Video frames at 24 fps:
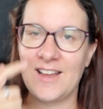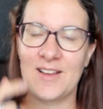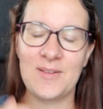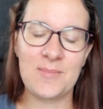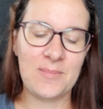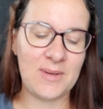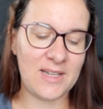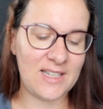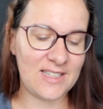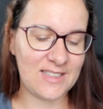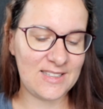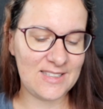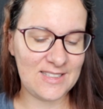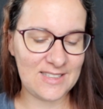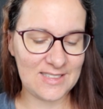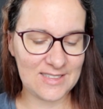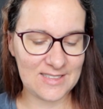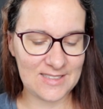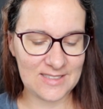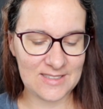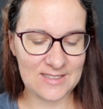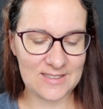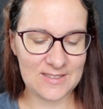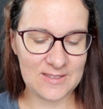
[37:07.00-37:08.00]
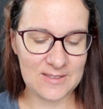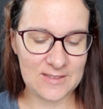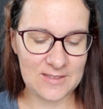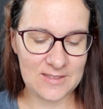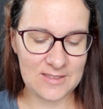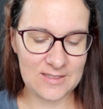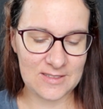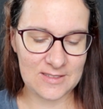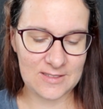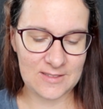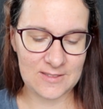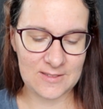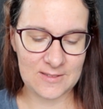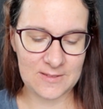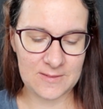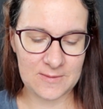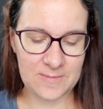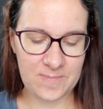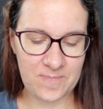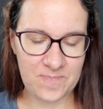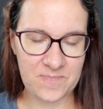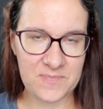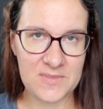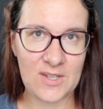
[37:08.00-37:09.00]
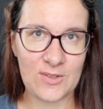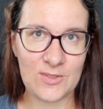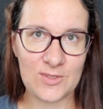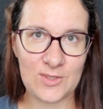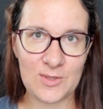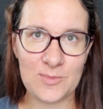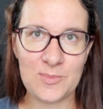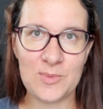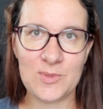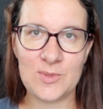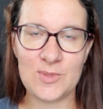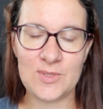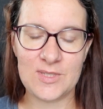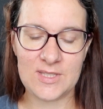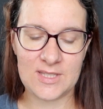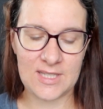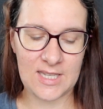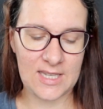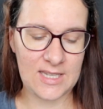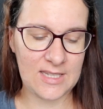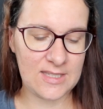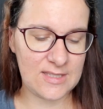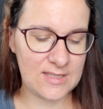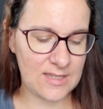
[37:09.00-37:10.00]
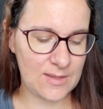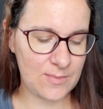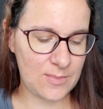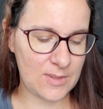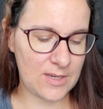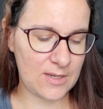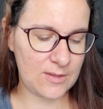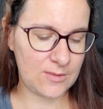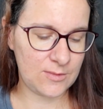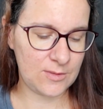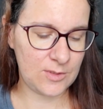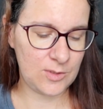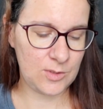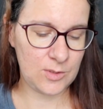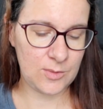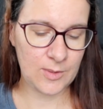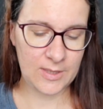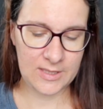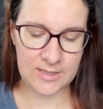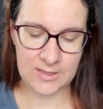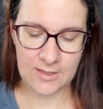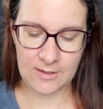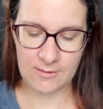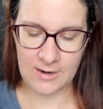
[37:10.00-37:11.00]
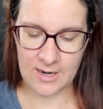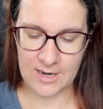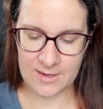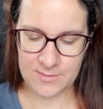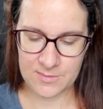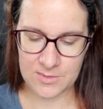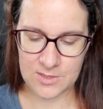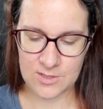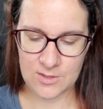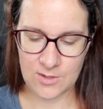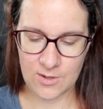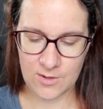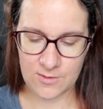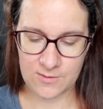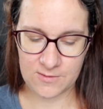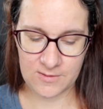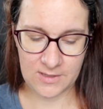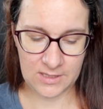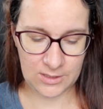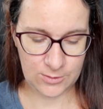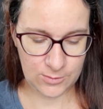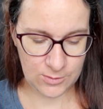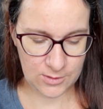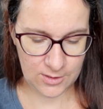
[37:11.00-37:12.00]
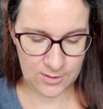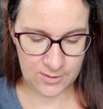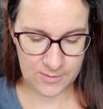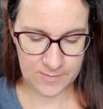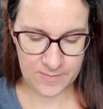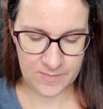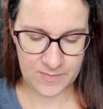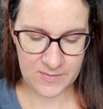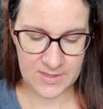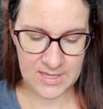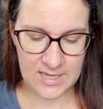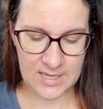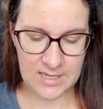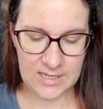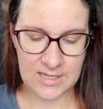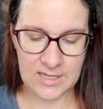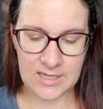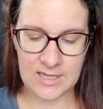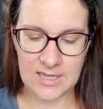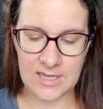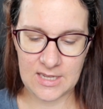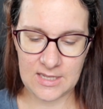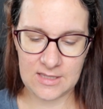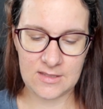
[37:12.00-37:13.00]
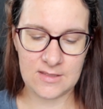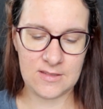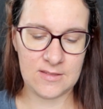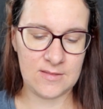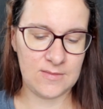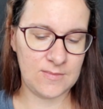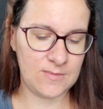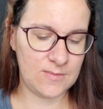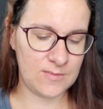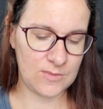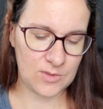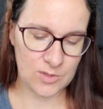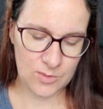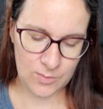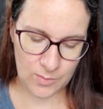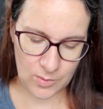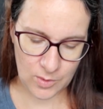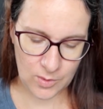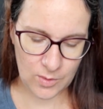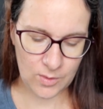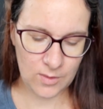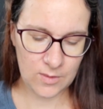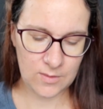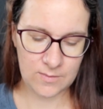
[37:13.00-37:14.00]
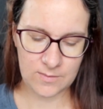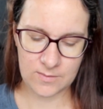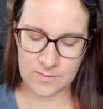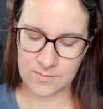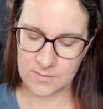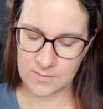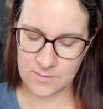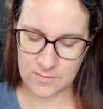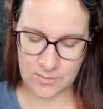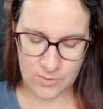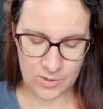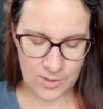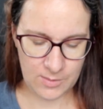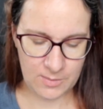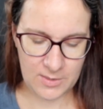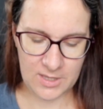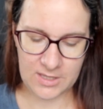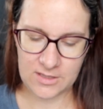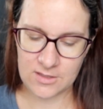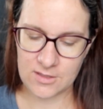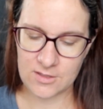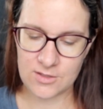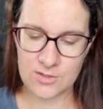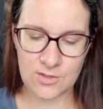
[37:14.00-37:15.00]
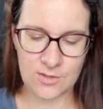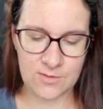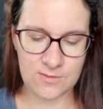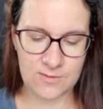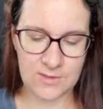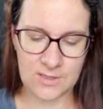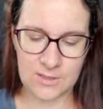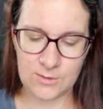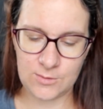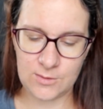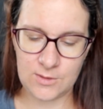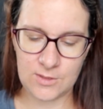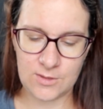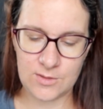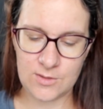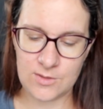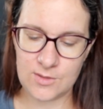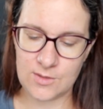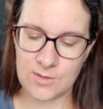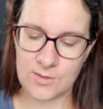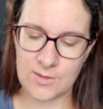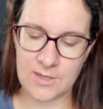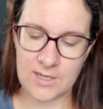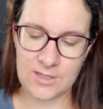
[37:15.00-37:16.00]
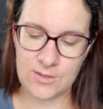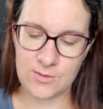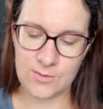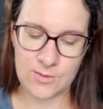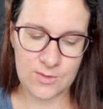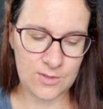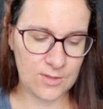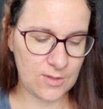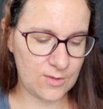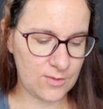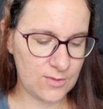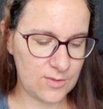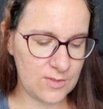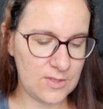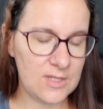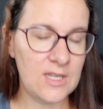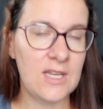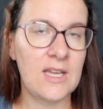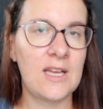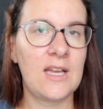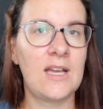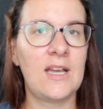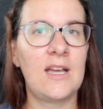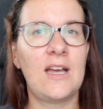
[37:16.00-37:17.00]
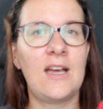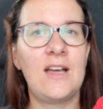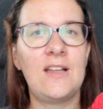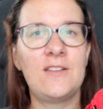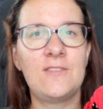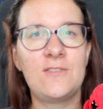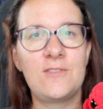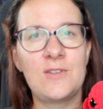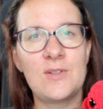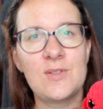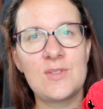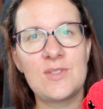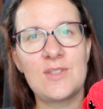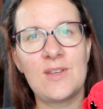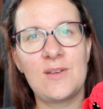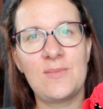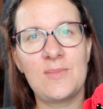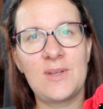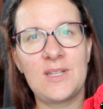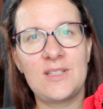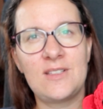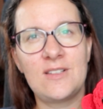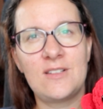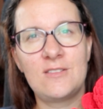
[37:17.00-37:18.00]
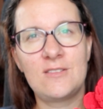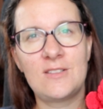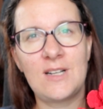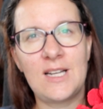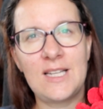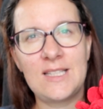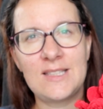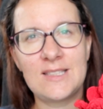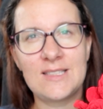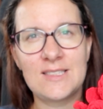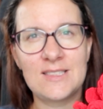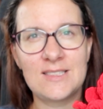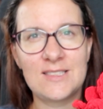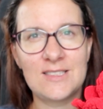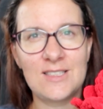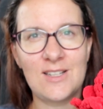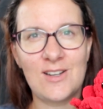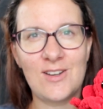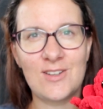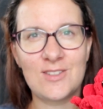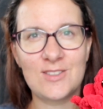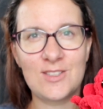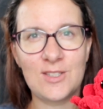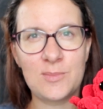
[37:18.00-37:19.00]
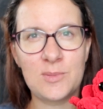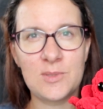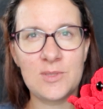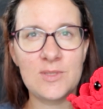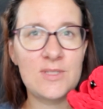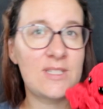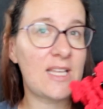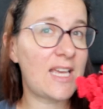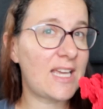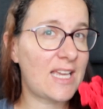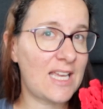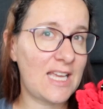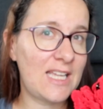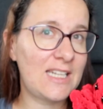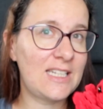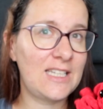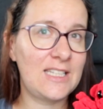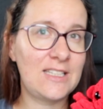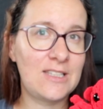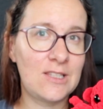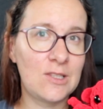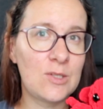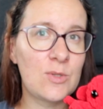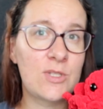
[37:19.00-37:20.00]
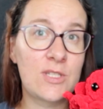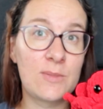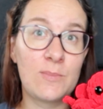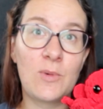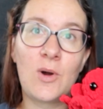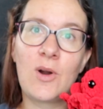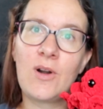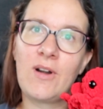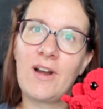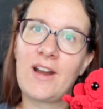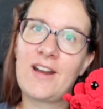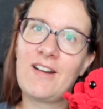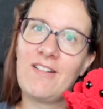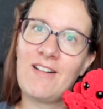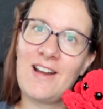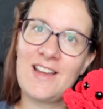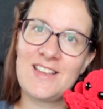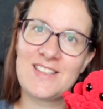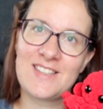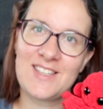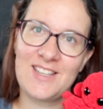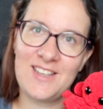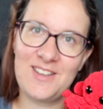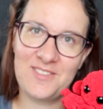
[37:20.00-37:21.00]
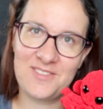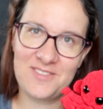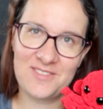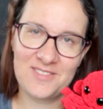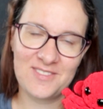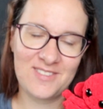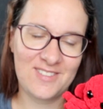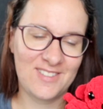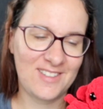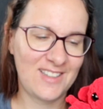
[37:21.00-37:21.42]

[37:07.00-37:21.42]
but the octopus takes about 20 grams of Veluto, and I had small remainders of Veluto, so I used those. And first I made a red octopus. Again, it looks more aggressive